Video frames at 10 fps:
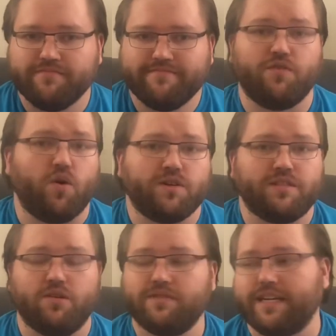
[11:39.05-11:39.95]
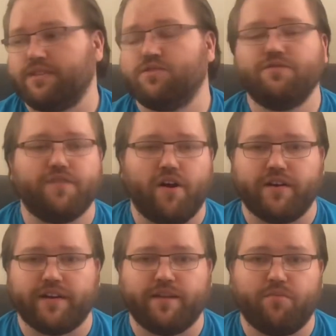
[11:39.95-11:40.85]
Of course, don't take it too far
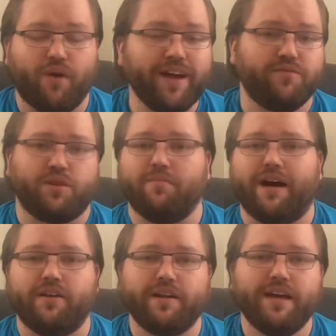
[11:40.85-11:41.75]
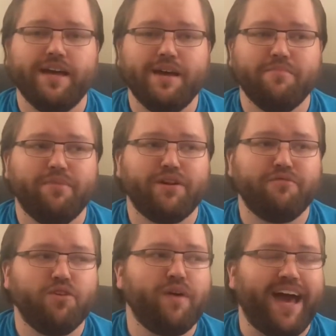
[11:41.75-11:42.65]
and get prideful about it, but if
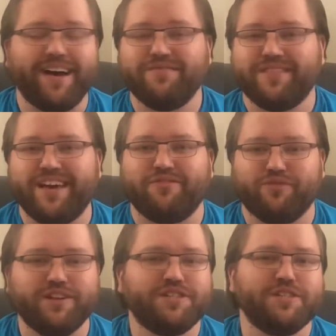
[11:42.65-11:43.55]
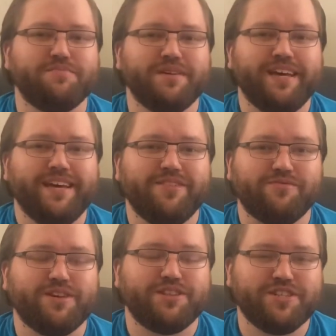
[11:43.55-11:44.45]
you have that friendship
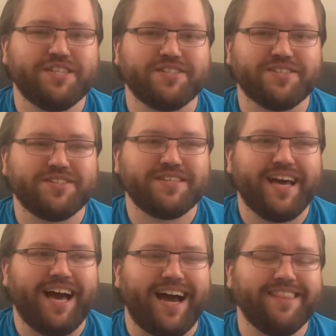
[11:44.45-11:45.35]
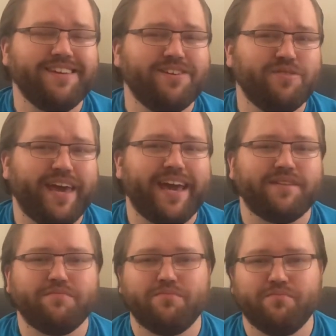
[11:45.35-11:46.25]
with Jesus, I think you
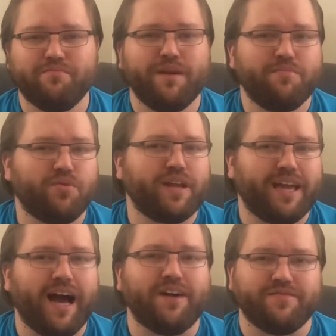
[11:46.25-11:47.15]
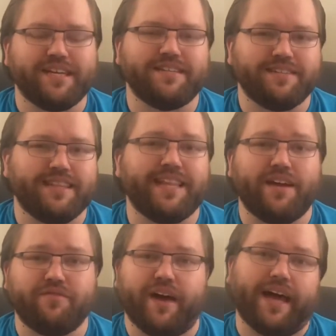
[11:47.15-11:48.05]
can be pretty confident in that
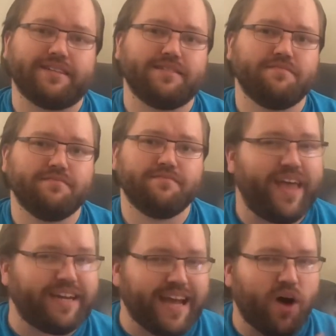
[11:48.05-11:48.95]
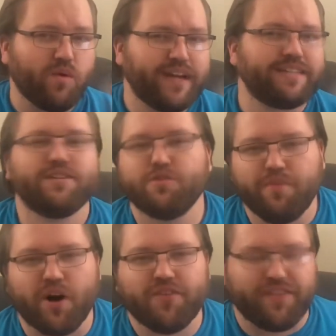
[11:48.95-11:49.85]
fact. And now we're getting to the
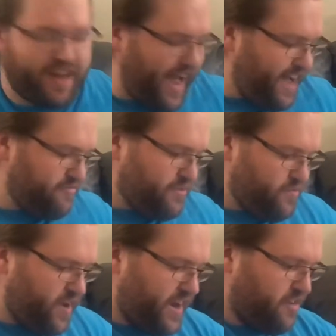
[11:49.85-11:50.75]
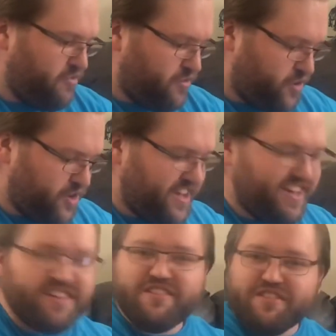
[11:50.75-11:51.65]
part that I've been waiting for,
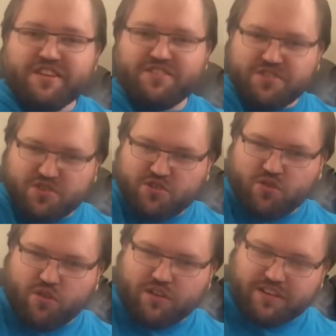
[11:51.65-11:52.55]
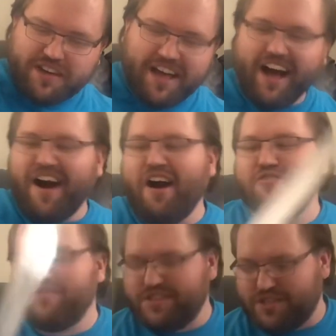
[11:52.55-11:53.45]
the Sword
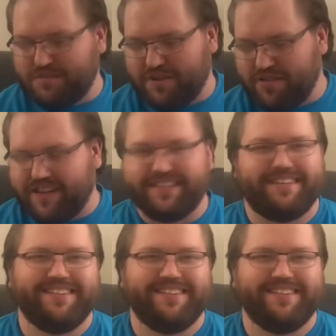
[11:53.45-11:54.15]
of the Spirit.